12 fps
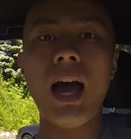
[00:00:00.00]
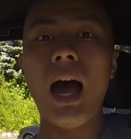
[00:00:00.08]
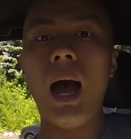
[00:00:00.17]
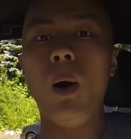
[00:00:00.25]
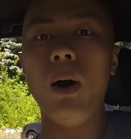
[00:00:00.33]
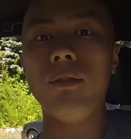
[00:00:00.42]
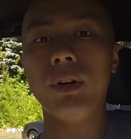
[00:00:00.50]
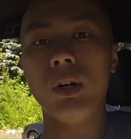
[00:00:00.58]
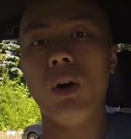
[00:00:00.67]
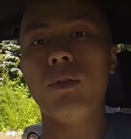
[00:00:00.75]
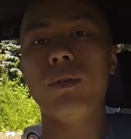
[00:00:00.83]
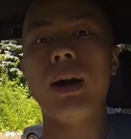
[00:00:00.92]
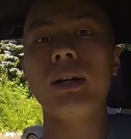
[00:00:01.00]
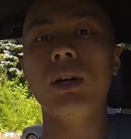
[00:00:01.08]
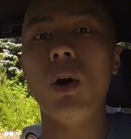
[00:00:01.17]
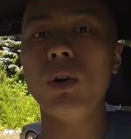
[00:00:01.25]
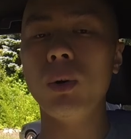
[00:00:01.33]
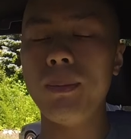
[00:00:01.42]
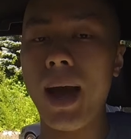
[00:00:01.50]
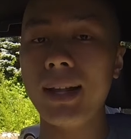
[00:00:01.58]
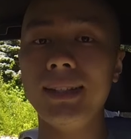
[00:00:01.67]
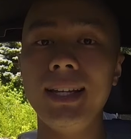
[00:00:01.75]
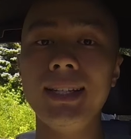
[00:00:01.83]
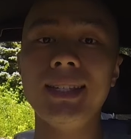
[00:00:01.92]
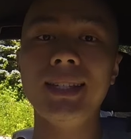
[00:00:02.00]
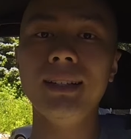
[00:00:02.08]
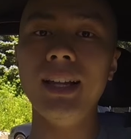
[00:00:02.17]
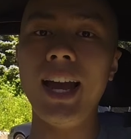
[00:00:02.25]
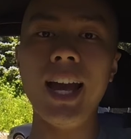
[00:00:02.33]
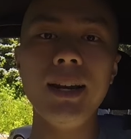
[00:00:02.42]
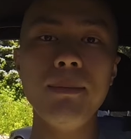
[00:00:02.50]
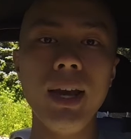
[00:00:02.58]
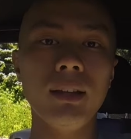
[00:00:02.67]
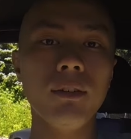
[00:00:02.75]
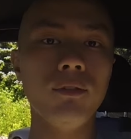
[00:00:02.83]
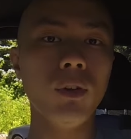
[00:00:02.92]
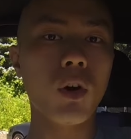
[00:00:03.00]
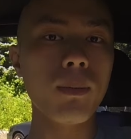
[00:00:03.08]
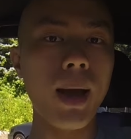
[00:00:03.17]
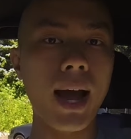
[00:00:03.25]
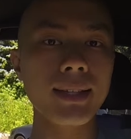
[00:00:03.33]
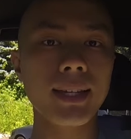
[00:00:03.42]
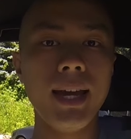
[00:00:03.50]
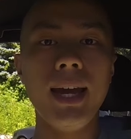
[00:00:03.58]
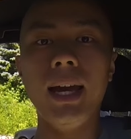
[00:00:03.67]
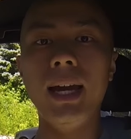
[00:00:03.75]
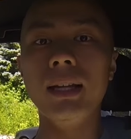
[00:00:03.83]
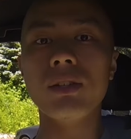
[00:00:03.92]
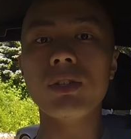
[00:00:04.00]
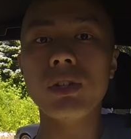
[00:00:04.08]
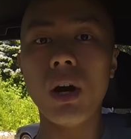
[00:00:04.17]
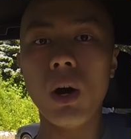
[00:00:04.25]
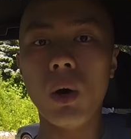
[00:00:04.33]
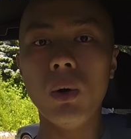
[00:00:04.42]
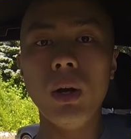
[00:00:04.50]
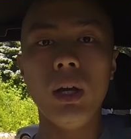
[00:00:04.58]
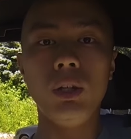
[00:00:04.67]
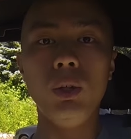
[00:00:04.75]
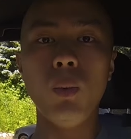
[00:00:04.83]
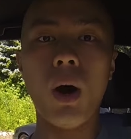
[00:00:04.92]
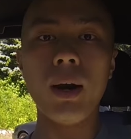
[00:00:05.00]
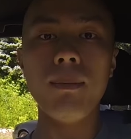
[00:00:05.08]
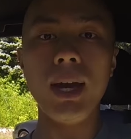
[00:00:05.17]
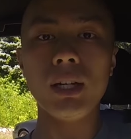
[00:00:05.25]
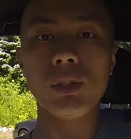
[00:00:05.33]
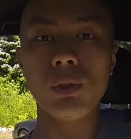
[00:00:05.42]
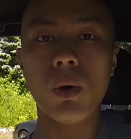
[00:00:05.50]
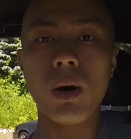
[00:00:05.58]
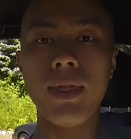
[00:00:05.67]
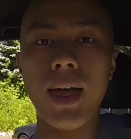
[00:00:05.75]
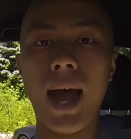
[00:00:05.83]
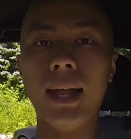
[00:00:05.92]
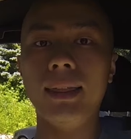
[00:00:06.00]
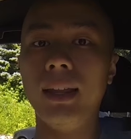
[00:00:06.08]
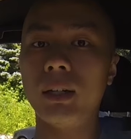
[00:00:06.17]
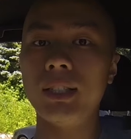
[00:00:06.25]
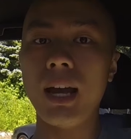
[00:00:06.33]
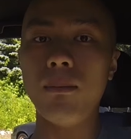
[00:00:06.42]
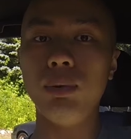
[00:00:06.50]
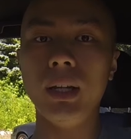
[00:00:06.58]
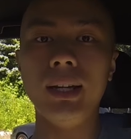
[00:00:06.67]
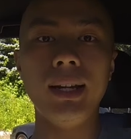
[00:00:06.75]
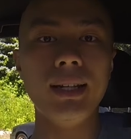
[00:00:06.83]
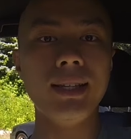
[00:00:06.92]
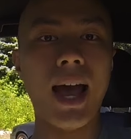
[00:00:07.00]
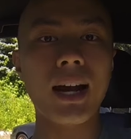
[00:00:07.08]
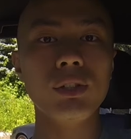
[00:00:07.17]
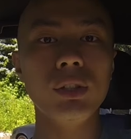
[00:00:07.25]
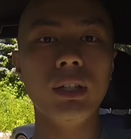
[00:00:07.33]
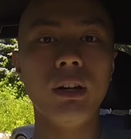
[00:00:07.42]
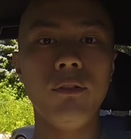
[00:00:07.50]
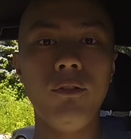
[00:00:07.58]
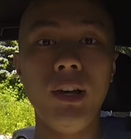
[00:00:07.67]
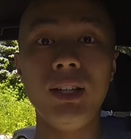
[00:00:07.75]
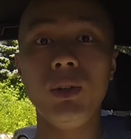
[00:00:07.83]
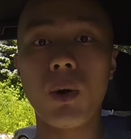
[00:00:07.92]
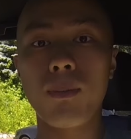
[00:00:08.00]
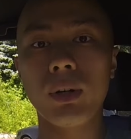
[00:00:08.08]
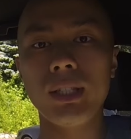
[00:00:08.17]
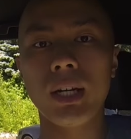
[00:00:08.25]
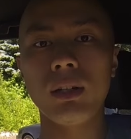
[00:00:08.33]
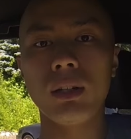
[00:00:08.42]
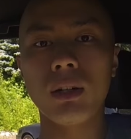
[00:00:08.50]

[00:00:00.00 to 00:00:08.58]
However, over at Cocomats, they still hand make the floor mats, and so you want to make sure that their template is actually going to fit your particular